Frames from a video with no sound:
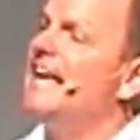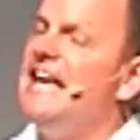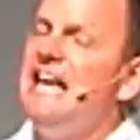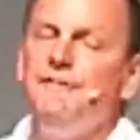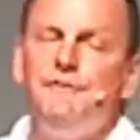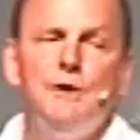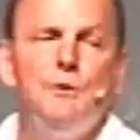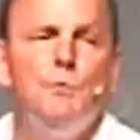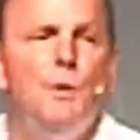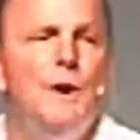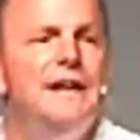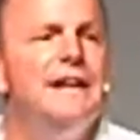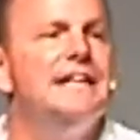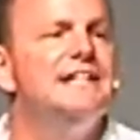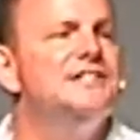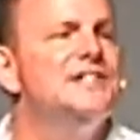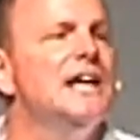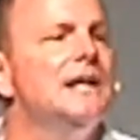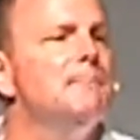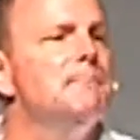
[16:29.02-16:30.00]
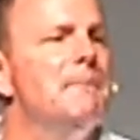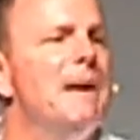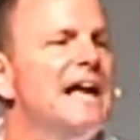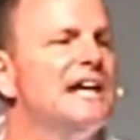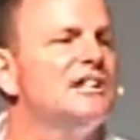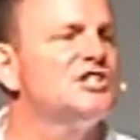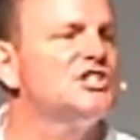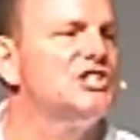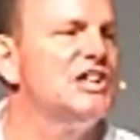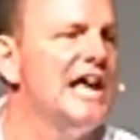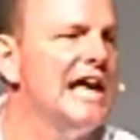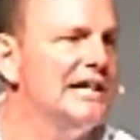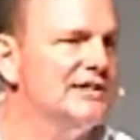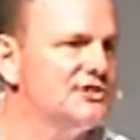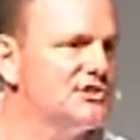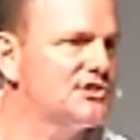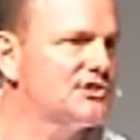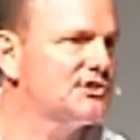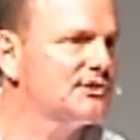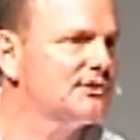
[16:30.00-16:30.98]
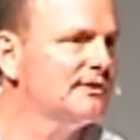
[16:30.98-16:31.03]
even when it didn't make
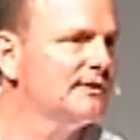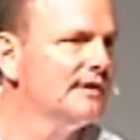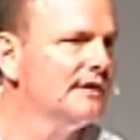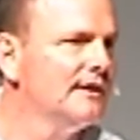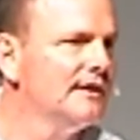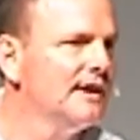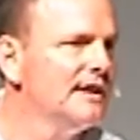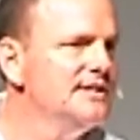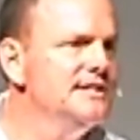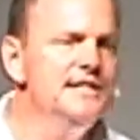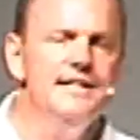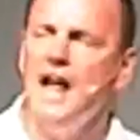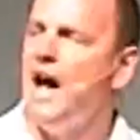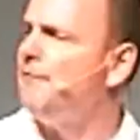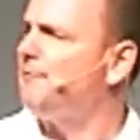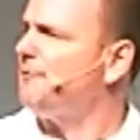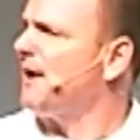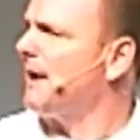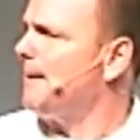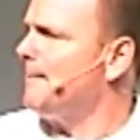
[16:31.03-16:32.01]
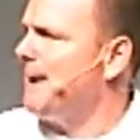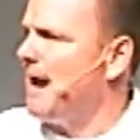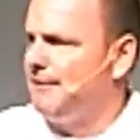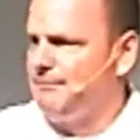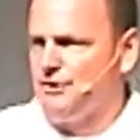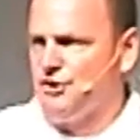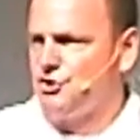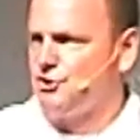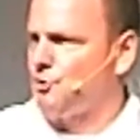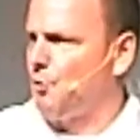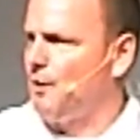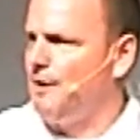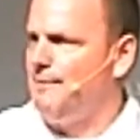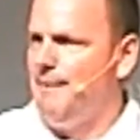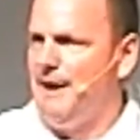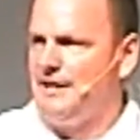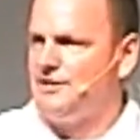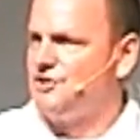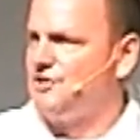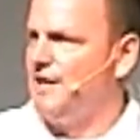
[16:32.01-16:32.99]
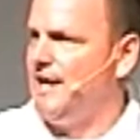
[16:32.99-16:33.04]
sense. Nothing about this story
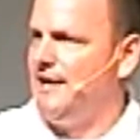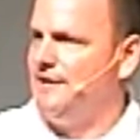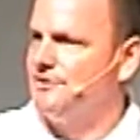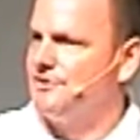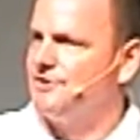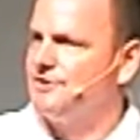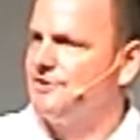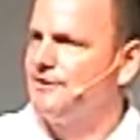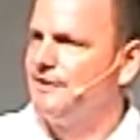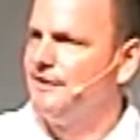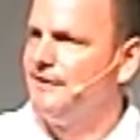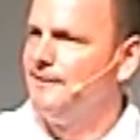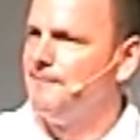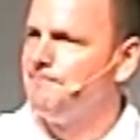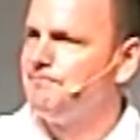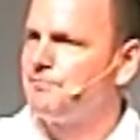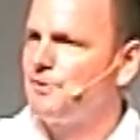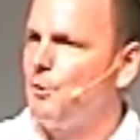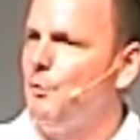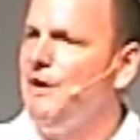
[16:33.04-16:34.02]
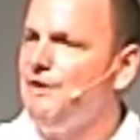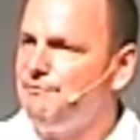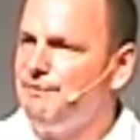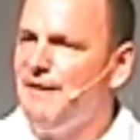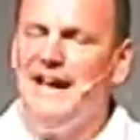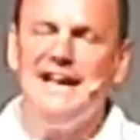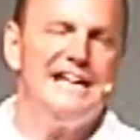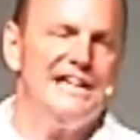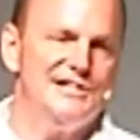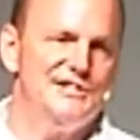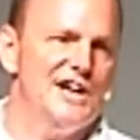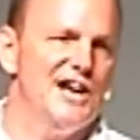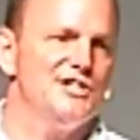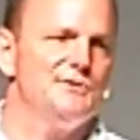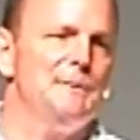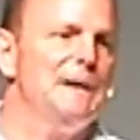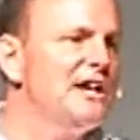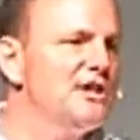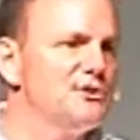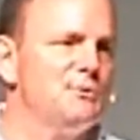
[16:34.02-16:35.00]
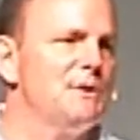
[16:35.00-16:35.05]
makes sense. We think it
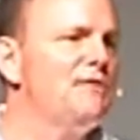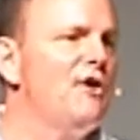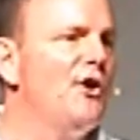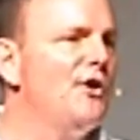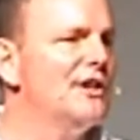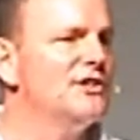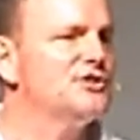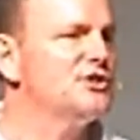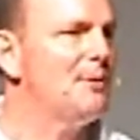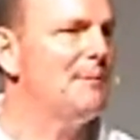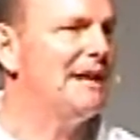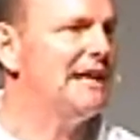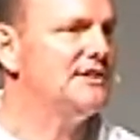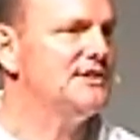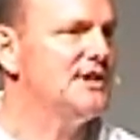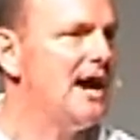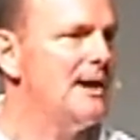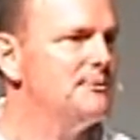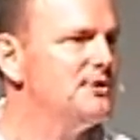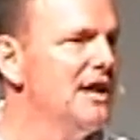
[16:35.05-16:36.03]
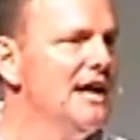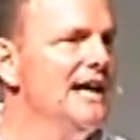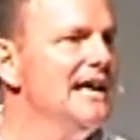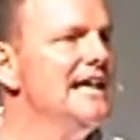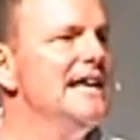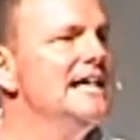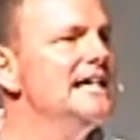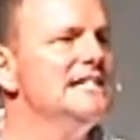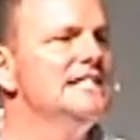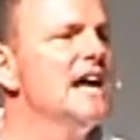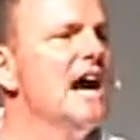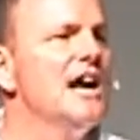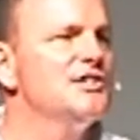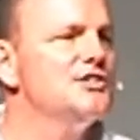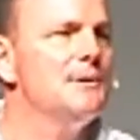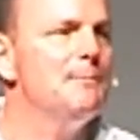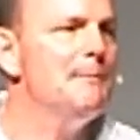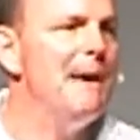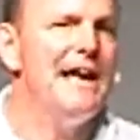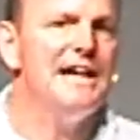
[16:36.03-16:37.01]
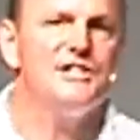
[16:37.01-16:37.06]
does because we've heard it so many times. It
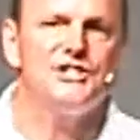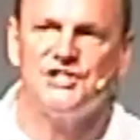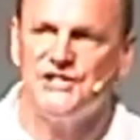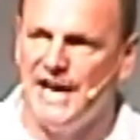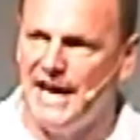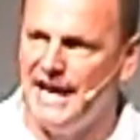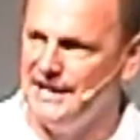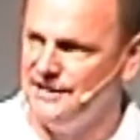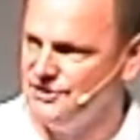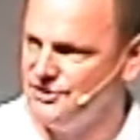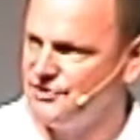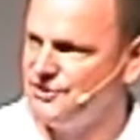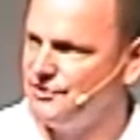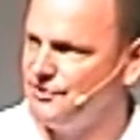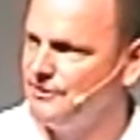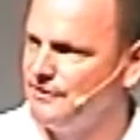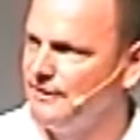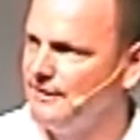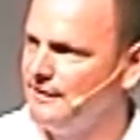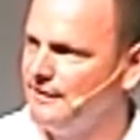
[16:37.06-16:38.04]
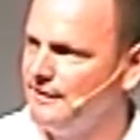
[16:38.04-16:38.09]
doesn't make sense,